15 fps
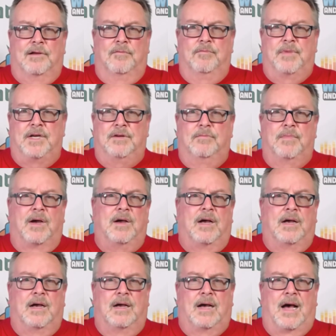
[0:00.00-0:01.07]
Big
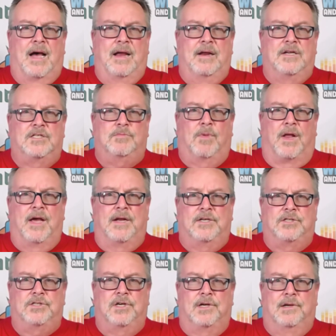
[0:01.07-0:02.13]
high
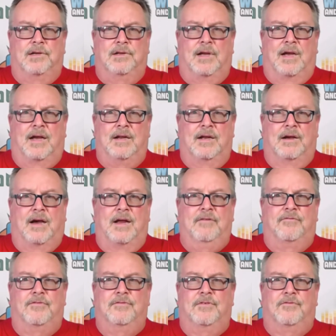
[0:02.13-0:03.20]
splash, high
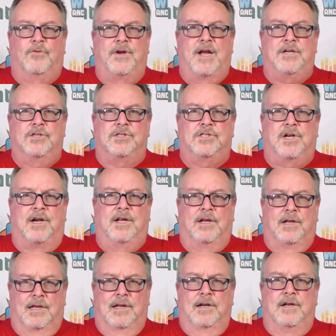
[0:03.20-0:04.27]
free agent signing.
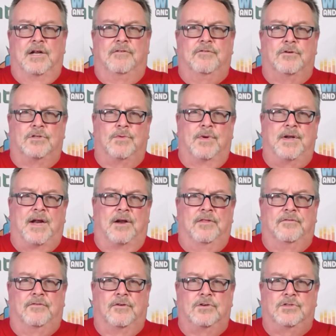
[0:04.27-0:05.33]
Nick Foles went down in
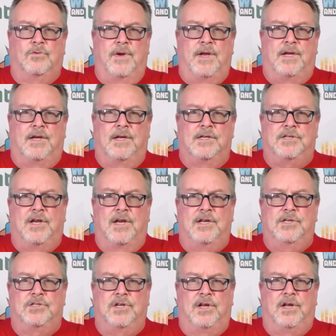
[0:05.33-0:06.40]
the first week against
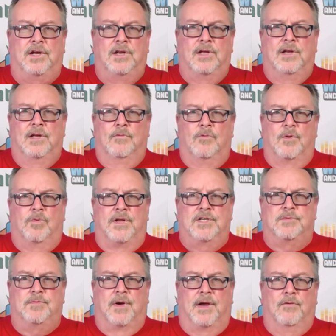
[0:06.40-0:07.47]
KC,
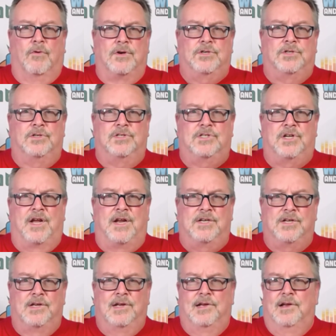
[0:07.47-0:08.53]
replaced by Washington
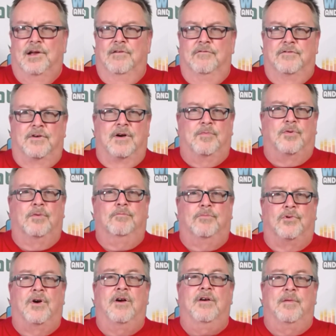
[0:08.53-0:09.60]
State. Very
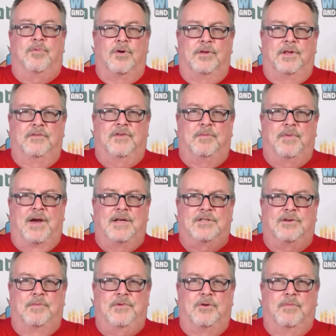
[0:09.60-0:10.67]
prolific
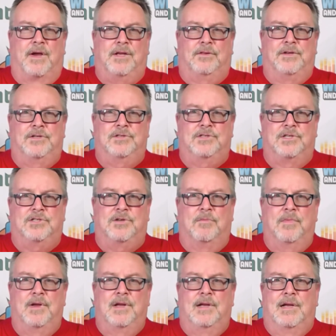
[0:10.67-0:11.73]
passer up there in Mike Leach's system.